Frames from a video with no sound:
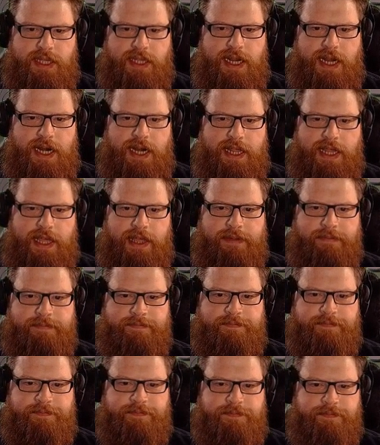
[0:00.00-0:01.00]
that out of there.
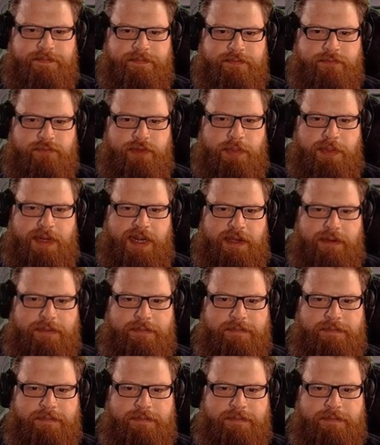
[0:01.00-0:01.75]
Rip it out.